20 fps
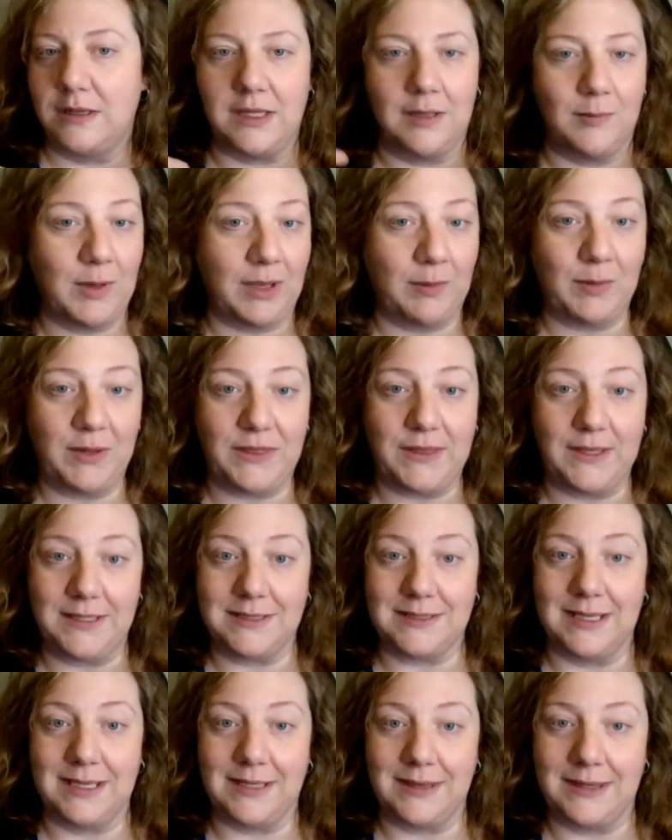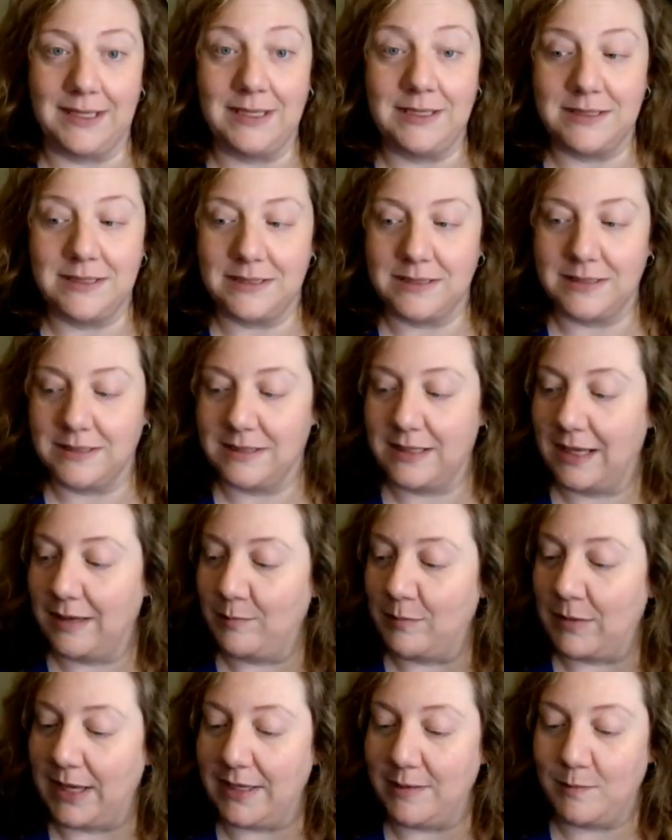they might be things like this. They
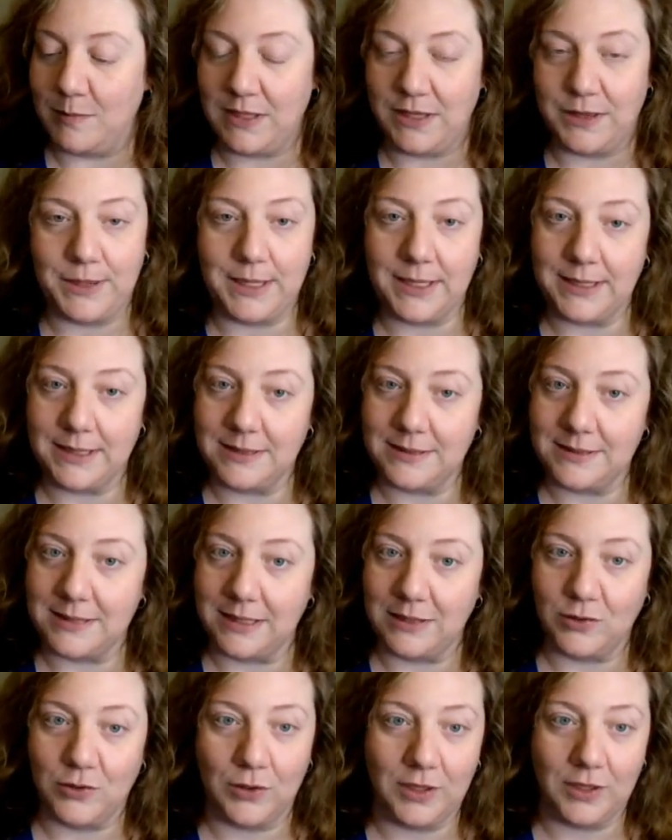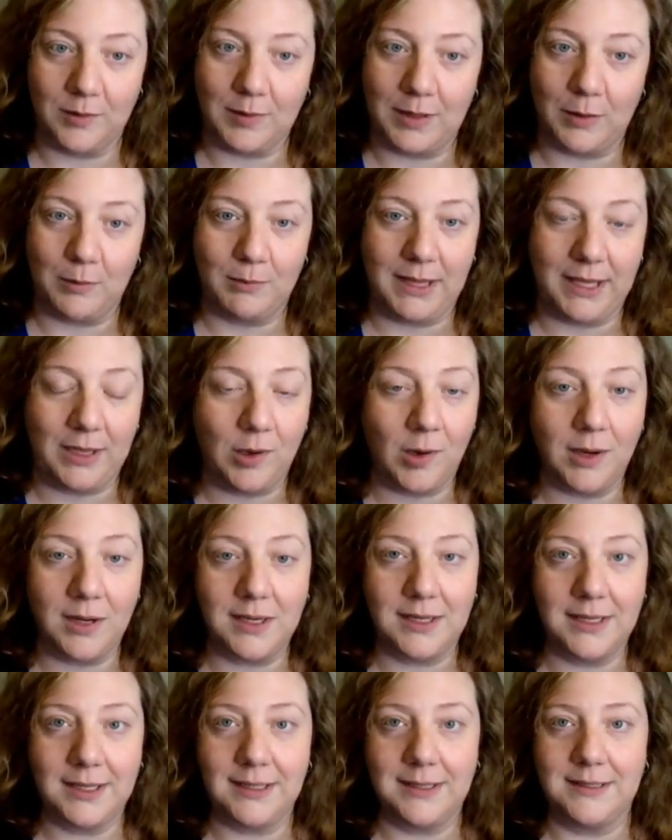might be things like talking about my
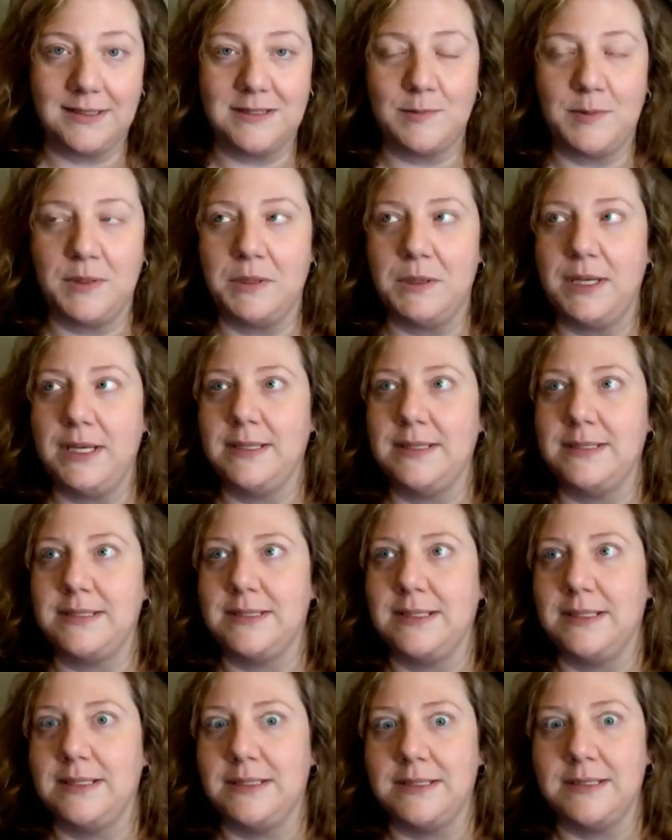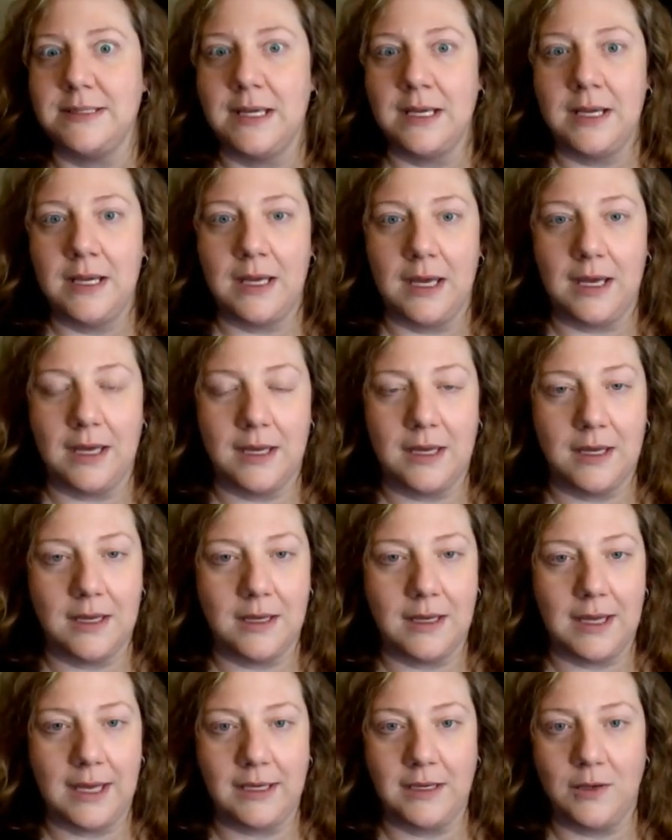gardening experiences.
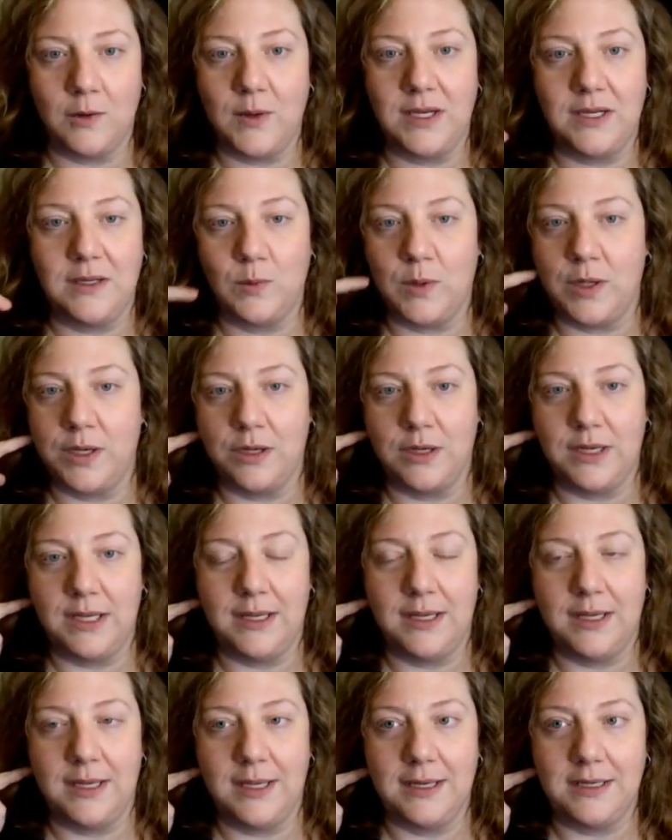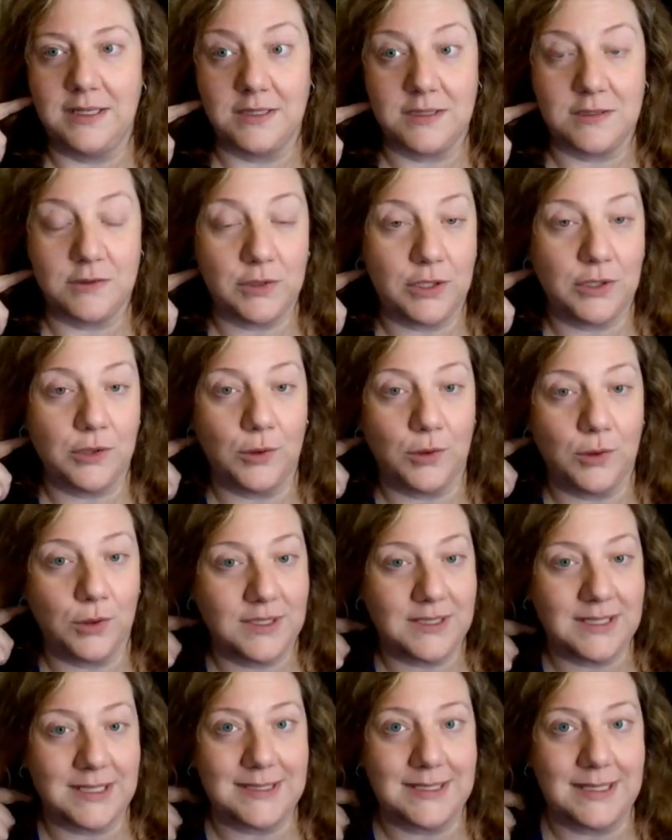I know I did one on industrial
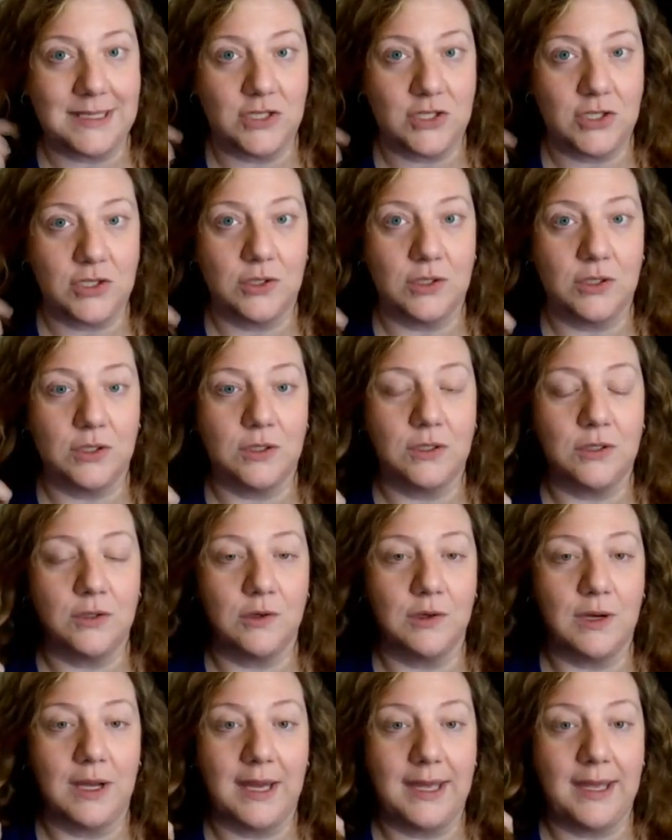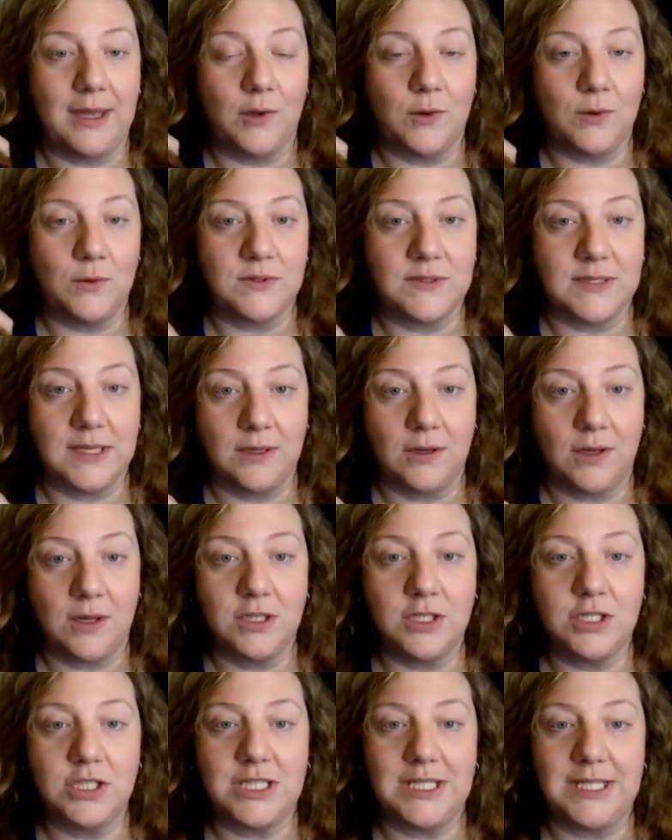organizational or IO
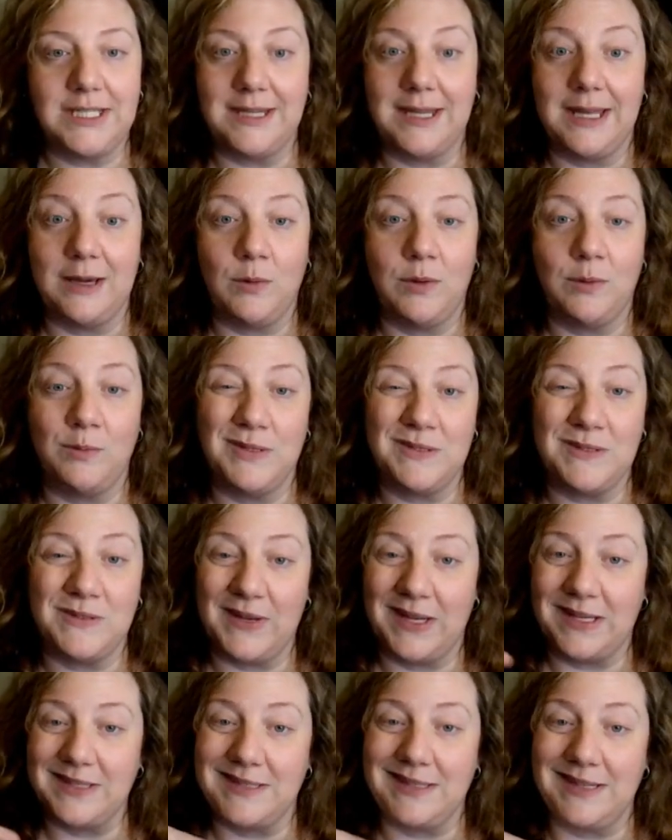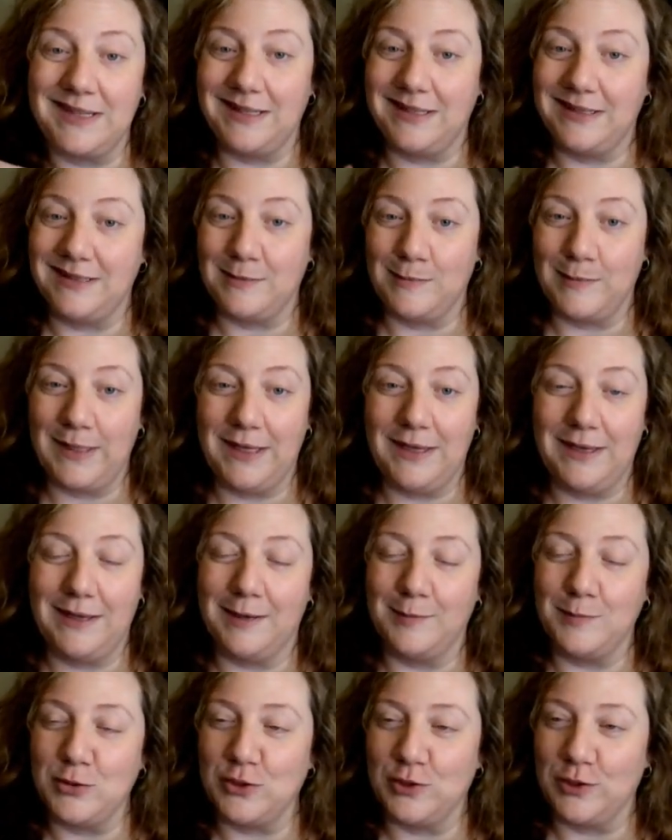psychology. That one was fascinating to me.
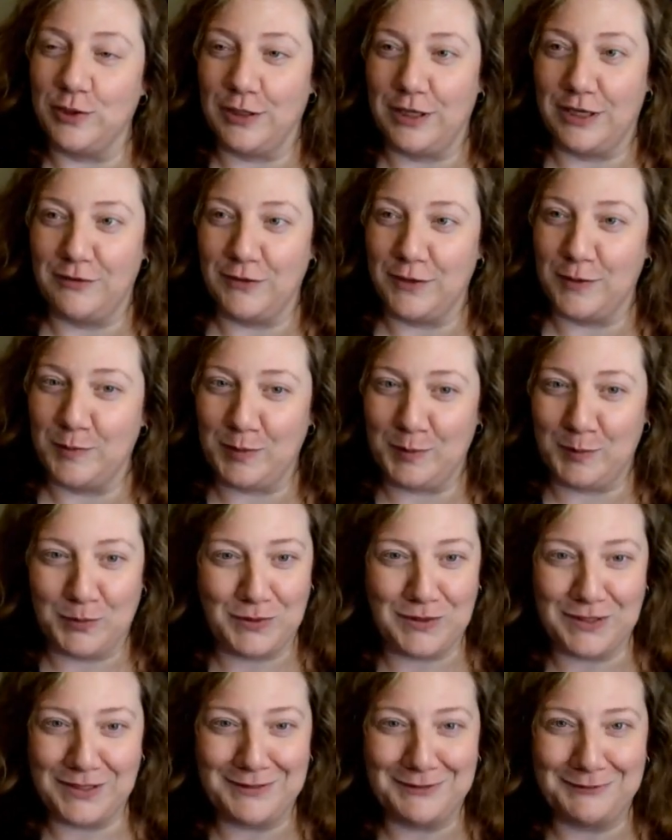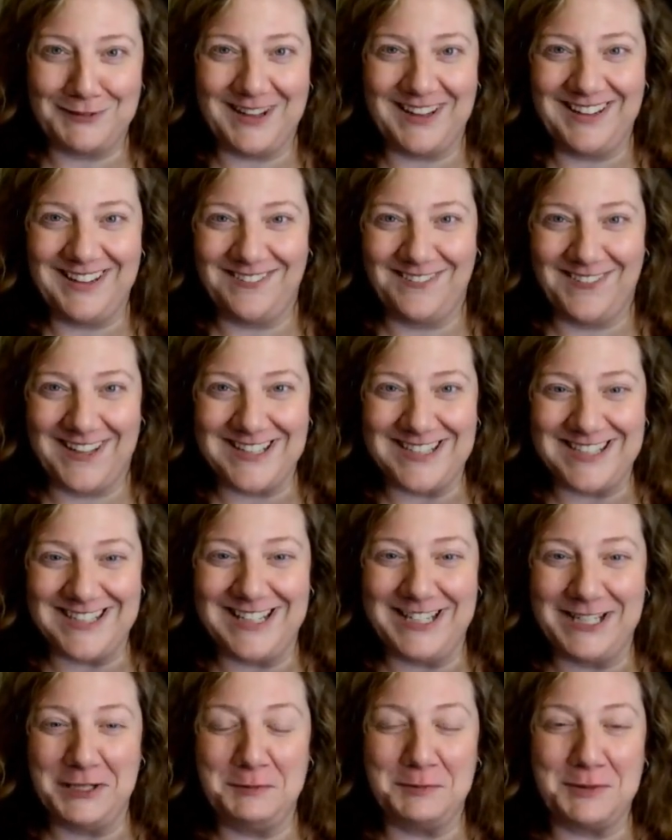I'm sure a lot of other people didn't find it
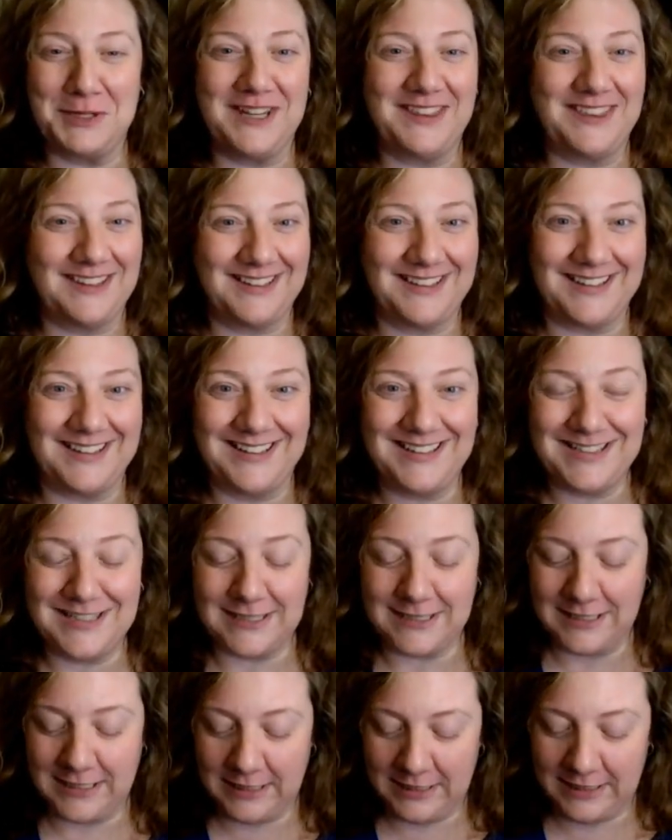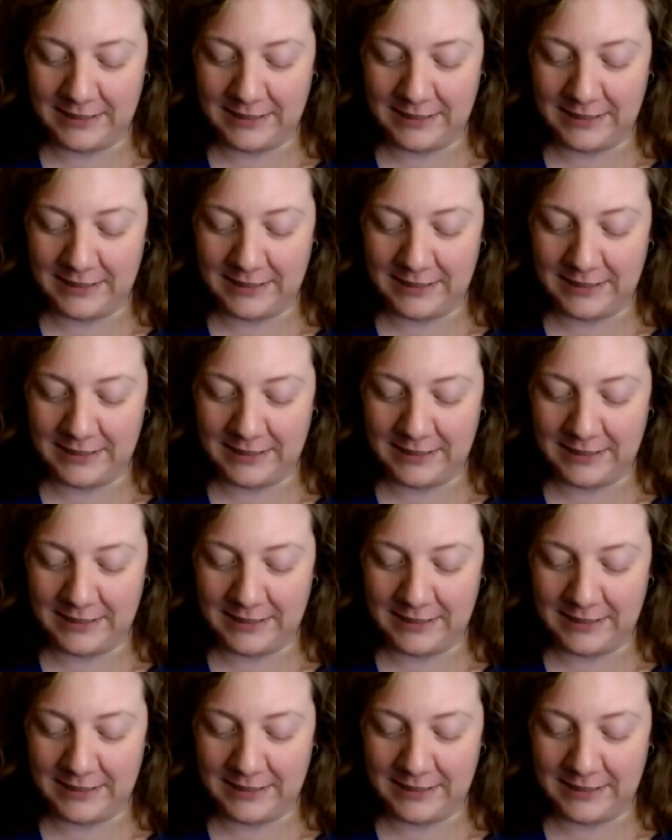fascinating, but I think it is.